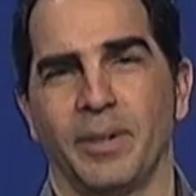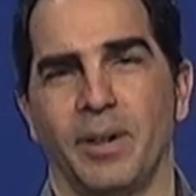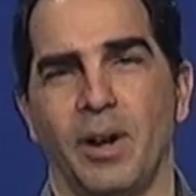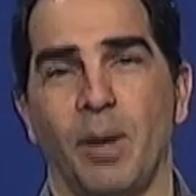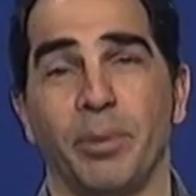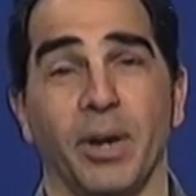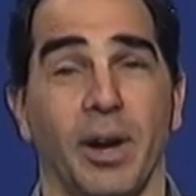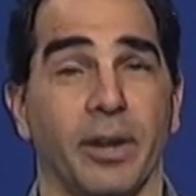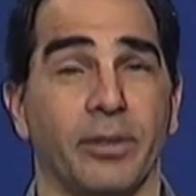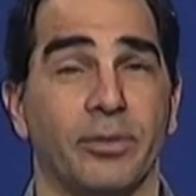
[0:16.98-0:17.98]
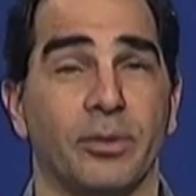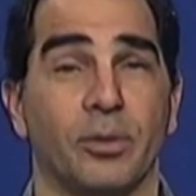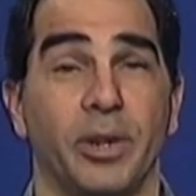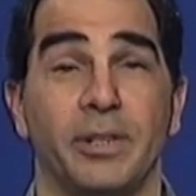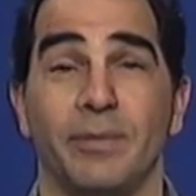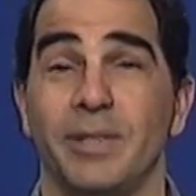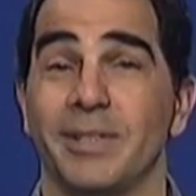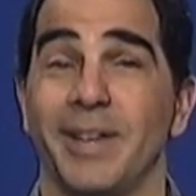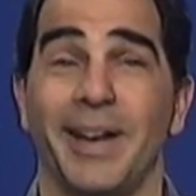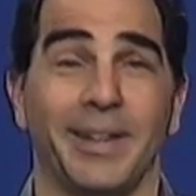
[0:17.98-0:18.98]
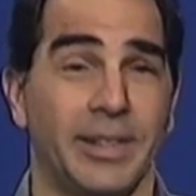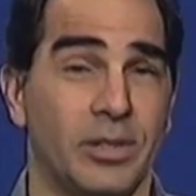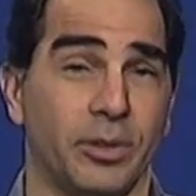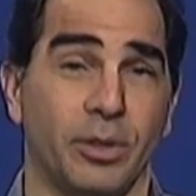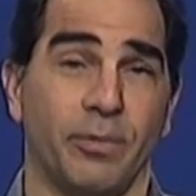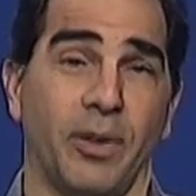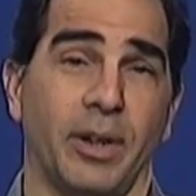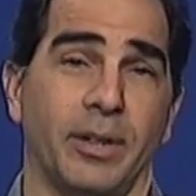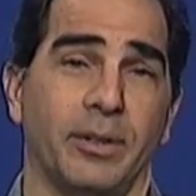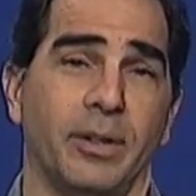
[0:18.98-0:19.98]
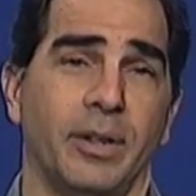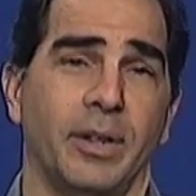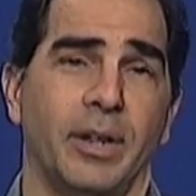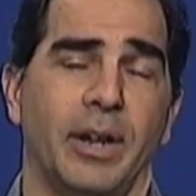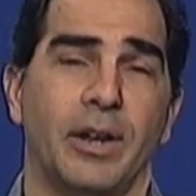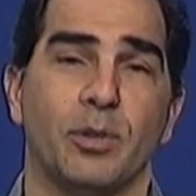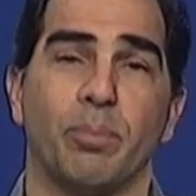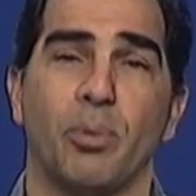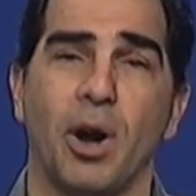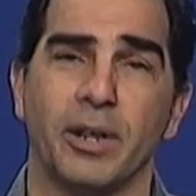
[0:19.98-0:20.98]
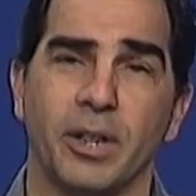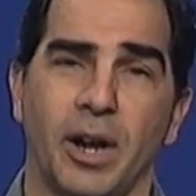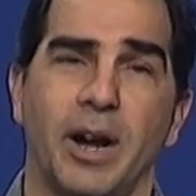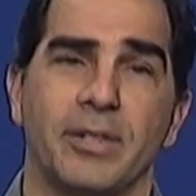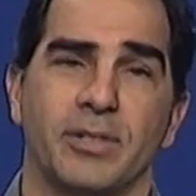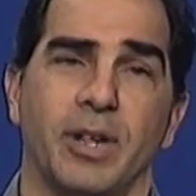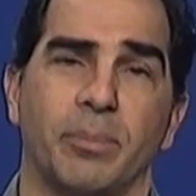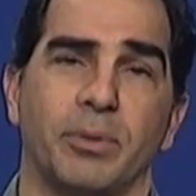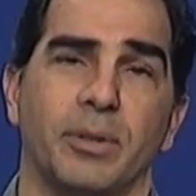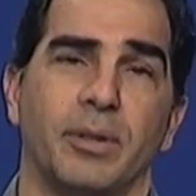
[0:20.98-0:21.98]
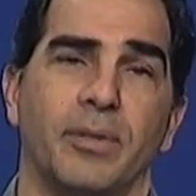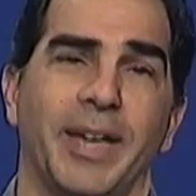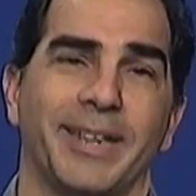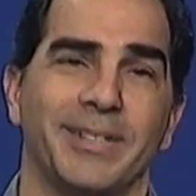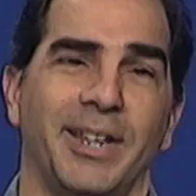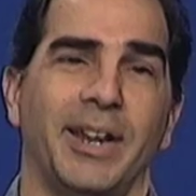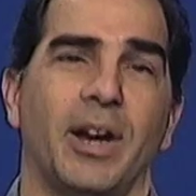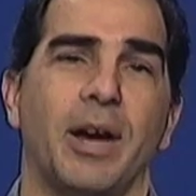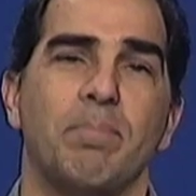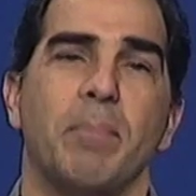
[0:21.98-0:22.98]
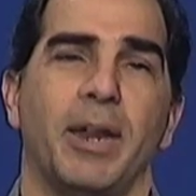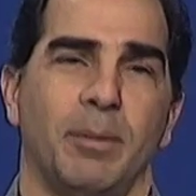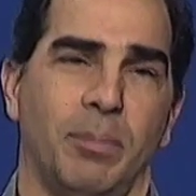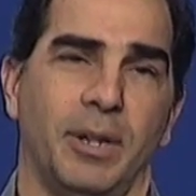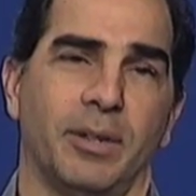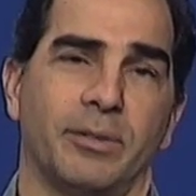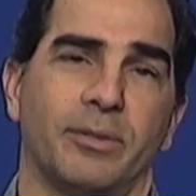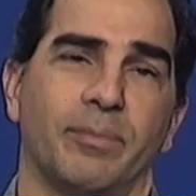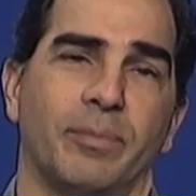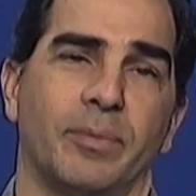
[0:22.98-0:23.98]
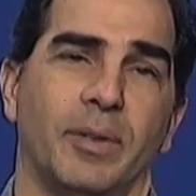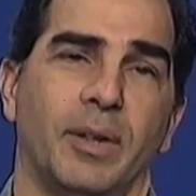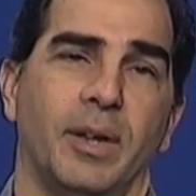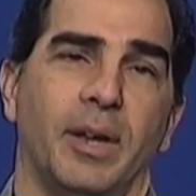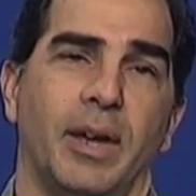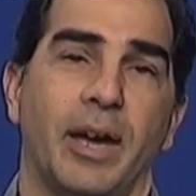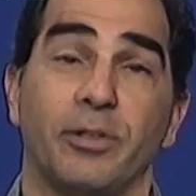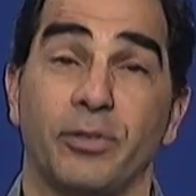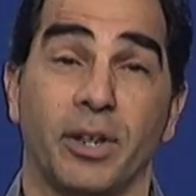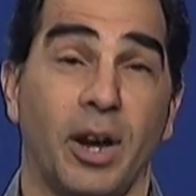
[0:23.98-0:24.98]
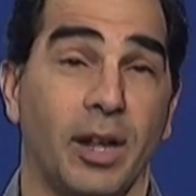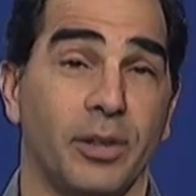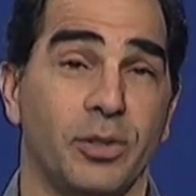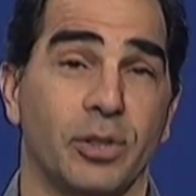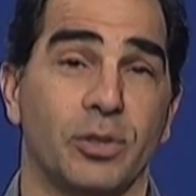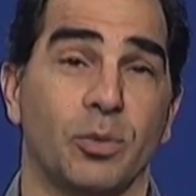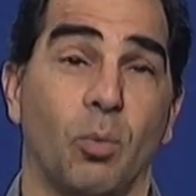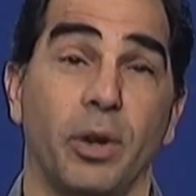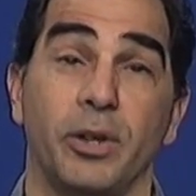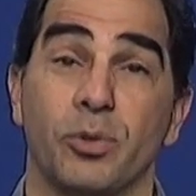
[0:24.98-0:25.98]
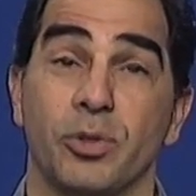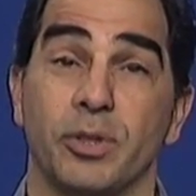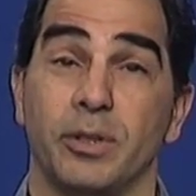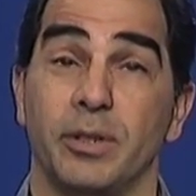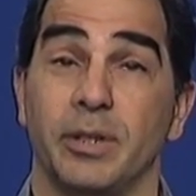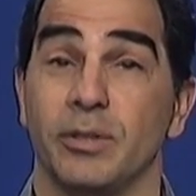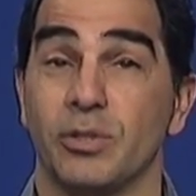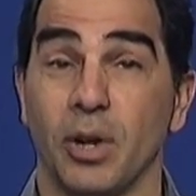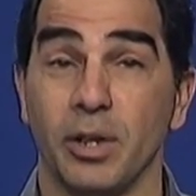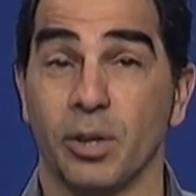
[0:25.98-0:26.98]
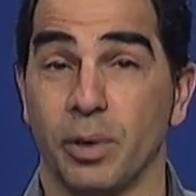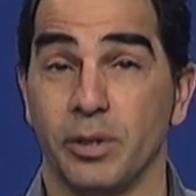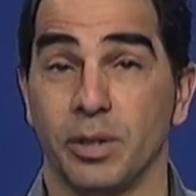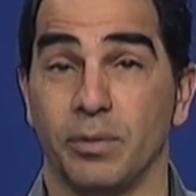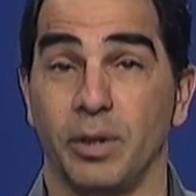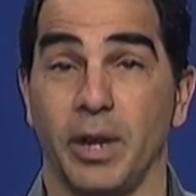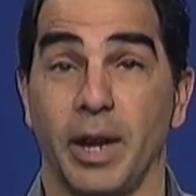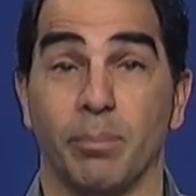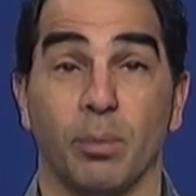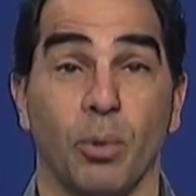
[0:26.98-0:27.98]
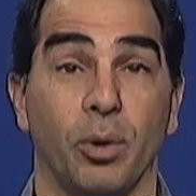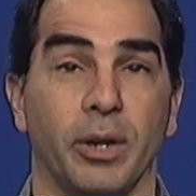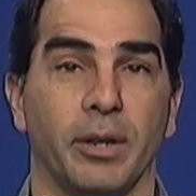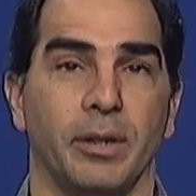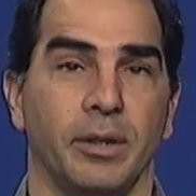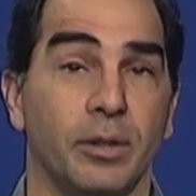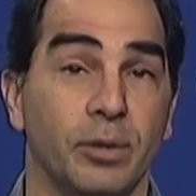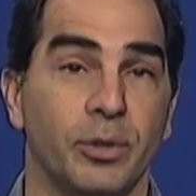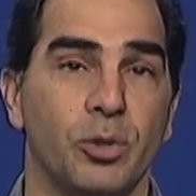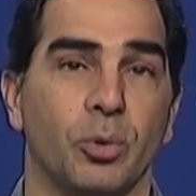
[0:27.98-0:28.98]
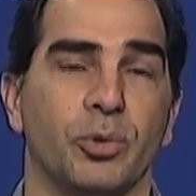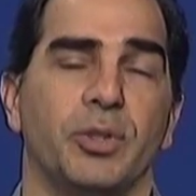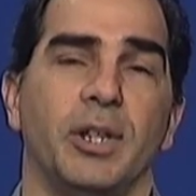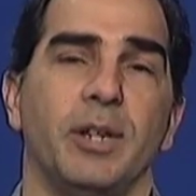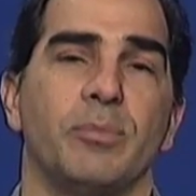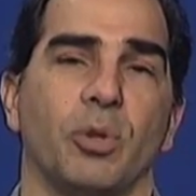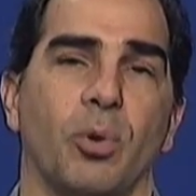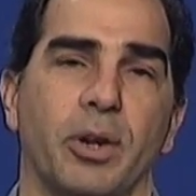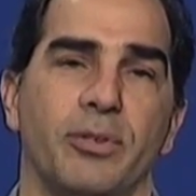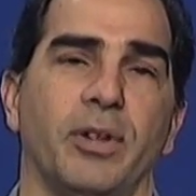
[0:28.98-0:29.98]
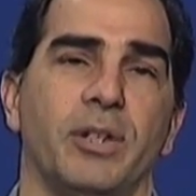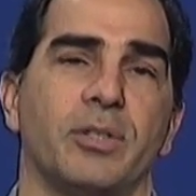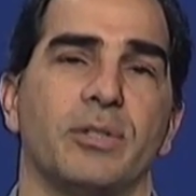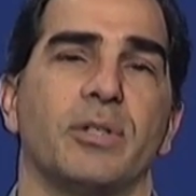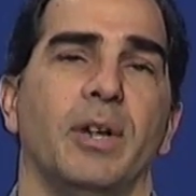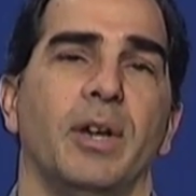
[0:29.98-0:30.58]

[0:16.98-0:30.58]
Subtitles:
I'll be honest, creativity is not easily defined. It is a broad concept that can take on many meanings. As a psychologist, one interested in studying creativity and promoting it in individuals, teams, and organizations,